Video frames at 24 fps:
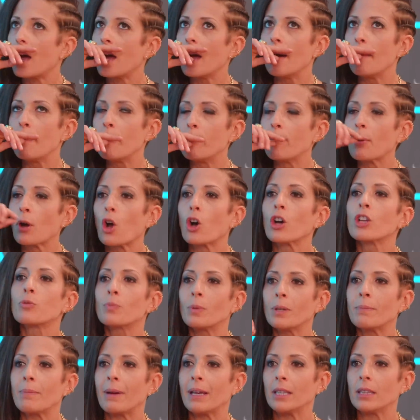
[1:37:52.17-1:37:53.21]
um, because
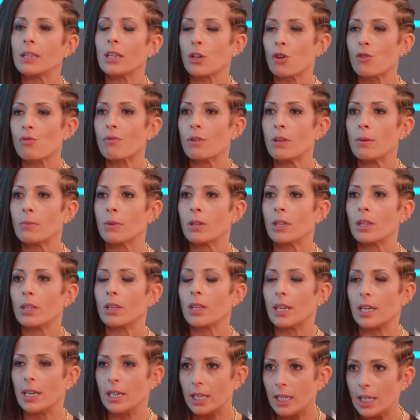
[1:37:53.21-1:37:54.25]
we'd made the agreement
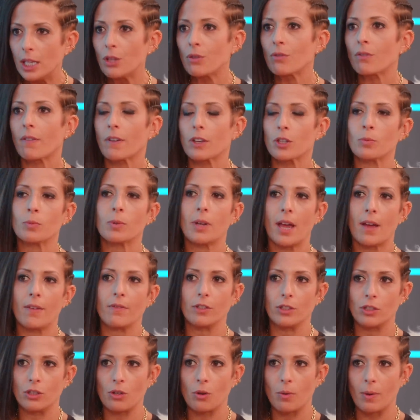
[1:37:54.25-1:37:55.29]
that neither of us would
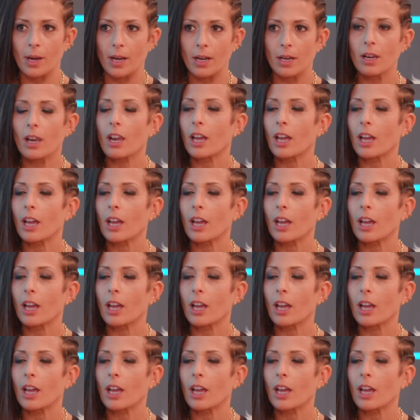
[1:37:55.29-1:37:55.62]
ever do it.